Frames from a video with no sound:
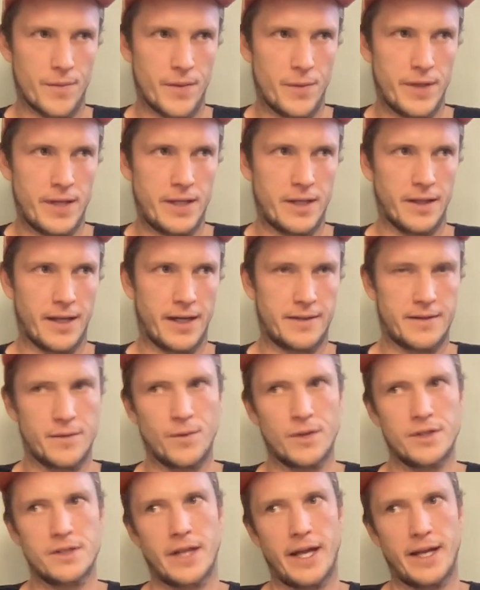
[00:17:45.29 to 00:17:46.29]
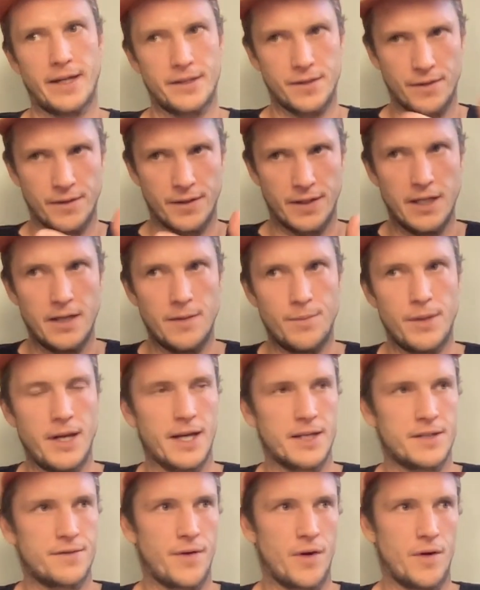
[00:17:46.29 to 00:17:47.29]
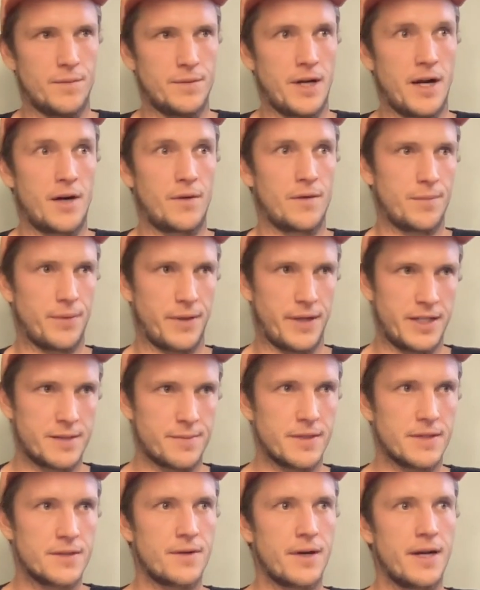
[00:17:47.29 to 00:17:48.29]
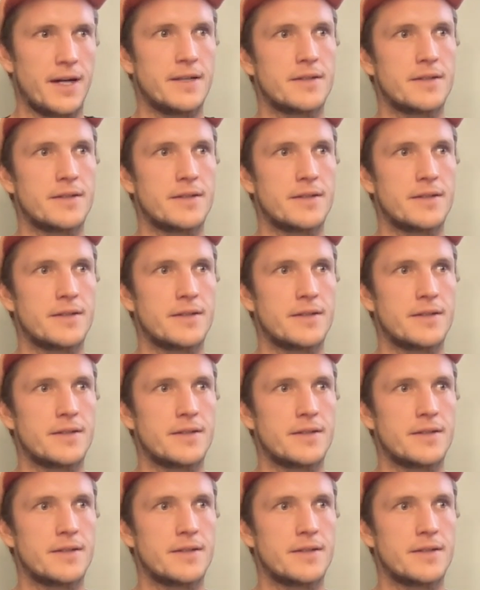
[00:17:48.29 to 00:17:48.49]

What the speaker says: that we collected, which led to the EPS foam dock replacements. Right.